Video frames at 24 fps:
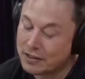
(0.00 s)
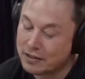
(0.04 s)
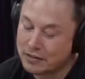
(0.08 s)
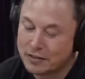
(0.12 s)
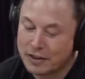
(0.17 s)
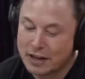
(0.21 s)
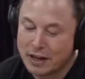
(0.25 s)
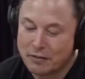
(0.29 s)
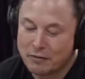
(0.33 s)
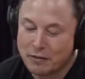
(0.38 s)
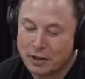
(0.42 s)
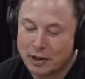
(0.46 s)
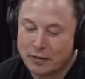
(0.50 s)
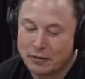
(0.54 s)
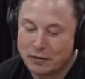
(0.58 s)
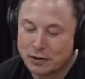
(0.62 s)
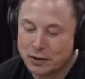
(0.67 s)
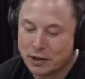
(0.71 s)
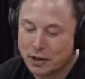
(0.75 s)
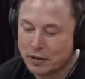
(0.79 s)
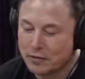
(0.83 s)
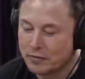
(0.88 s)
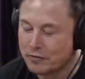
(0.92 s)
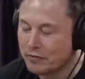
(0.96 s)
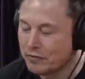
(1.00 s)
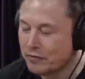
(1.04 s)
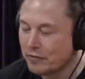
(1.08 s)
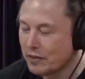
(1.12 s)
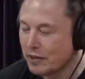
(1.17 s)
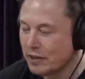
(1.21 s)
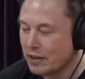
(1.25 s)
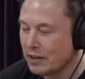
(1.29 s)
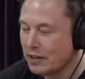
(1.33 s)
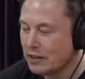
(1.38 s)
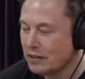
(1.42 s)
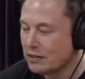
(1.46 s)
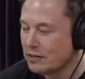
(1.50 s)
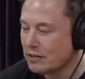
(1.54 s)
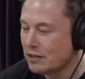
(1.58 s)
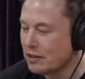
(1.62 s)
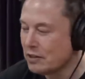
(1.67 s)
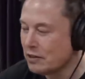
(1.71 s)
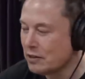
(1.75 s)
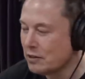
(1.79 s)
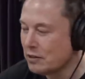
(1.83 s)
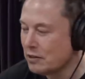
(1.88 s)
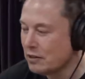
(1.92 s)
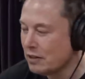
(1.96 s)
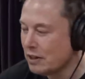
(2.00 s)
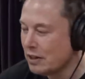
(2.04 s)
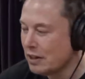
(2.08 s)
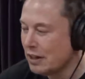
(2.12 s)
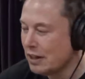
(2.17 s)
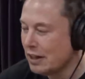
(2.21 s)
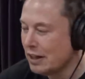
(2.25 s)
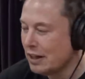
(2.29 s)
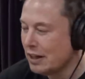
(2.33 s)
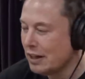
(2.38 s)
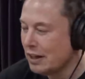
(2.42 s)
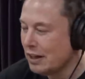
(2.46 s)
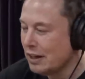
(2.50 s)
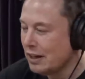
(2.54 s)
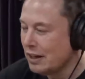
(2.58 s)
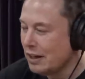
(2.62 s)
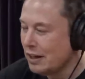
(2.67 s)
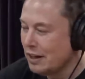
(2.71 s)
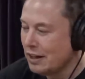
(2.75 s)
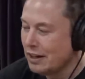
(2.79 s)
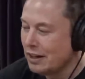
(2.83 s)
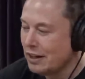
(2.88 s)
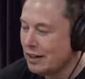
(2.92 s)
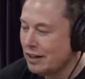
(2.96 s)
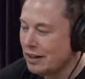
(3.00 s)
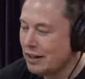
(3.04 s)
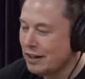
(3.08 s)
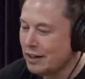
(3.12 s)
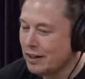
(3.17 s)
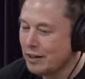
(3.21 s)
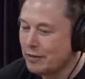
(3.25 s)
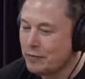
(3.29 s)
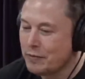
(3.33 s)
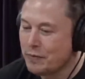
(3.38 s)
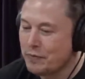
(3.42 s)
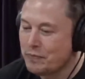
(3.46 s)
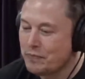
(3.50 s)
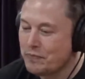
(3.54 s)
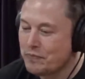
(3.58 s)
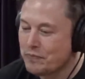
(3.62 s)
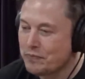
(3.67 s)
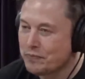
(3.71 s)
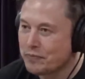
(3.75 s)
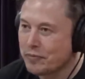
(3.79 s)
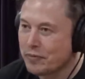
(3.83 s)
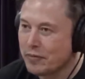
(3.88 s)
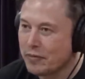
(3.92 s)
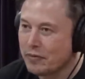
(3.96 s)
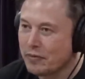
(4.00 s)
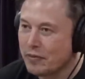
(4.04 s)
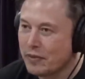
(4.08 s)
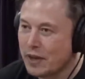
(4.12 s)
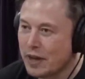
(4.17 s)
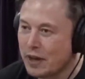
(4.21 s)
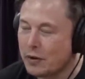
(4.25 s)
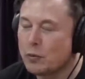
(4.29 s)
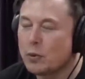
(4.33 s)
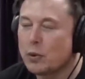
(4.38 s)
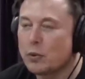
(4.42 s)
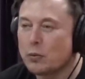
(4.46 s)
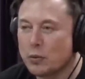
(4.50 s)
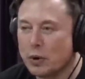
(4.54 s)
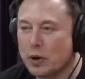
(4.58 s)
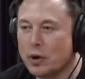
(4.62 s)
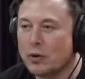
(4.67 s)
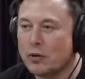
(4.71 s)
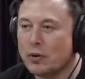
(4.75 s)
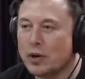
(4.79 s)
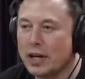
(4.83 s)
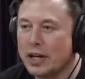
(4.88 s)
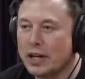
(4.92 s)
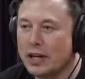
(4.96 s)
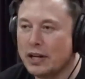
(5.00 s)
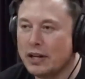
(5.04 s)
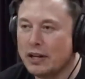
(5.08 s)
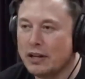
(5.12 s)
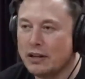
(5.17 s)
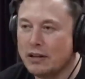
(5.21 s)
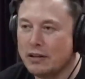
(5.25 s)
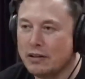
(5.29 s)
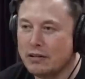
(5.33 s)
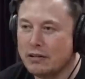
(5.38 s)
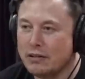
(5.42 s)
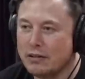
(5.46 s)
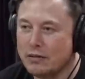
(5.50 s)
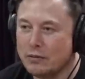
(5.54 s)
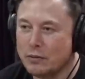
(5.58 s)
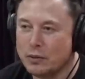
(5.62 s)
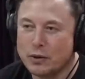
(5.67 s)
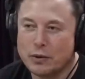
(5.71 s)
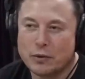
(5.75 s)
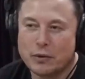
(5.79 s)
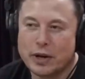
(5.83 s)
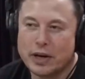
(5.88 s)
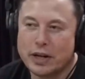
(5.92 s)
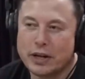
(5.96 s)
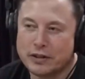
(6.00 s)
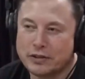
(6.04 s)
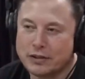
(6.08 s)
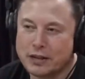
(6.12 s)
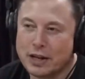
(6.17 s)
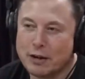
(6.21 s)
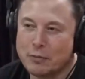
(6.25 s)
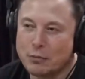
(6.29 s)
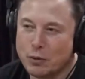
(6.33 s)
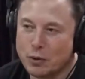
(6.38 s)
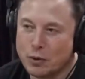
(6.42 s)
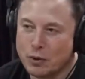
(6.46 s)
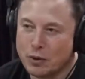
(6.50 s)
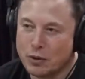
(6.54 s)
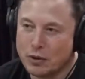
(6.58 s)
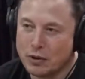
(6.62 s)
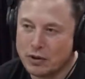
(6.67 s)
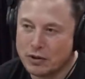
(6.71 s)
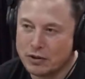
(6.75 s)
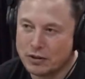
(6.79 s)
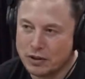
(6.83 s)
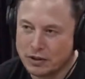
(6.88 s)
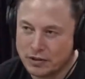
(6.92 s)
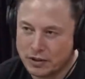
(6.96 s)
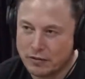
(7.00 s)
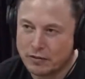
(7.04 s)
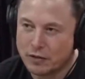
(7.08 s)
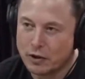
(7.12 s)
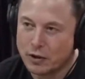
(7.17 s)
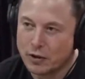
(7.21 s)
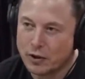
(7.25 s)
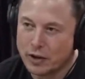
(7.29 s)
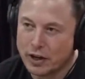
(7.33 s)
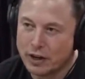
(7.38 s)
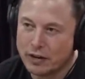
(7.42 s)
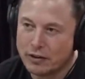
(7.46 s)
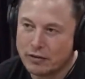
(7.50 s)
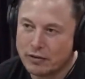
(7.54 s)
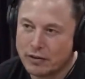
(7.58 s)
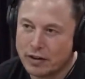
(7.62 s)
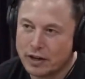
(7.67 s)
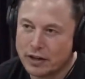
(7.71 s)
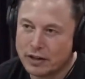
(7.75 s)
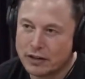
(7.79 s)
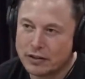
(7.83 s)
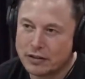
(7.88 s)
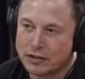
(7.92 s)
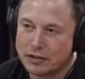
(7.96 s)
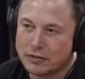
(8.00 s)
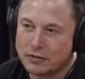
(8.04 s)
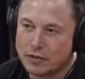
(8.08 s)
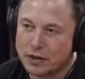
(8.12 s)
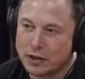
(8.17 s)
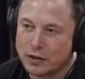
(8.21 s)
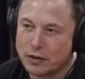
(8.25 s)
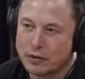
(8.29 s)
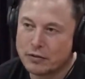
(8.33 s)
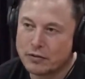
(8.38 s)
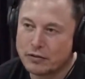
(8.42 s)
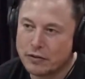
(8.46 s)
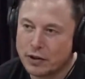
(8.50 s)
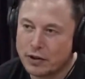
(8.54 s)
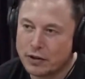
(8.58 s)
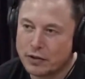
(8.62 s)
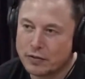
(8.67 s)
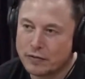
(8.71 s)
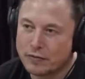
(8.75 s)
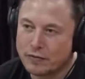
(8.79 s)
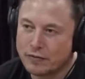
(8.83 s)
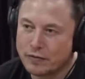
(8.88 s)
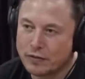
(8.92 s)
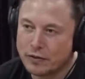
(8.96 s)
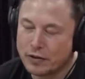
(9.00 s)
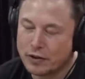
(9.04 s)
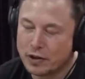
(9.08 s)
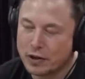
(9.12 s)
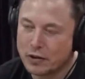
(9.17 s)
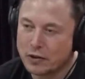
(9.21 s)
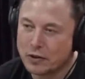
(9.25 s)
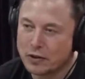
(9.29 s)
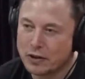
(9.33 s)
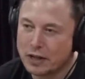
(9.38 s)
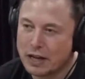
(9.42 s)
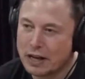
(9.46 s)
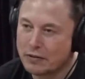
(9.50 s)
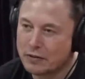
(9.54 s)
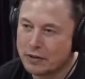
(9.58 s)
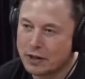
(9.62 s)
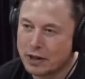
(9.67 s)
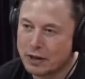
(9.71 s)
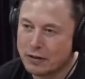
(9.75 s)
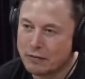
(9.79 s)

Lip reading: can't beat him, join him. So, and we're already a cyborg to some degree, right? Because you've got your phone, you've got your laptop,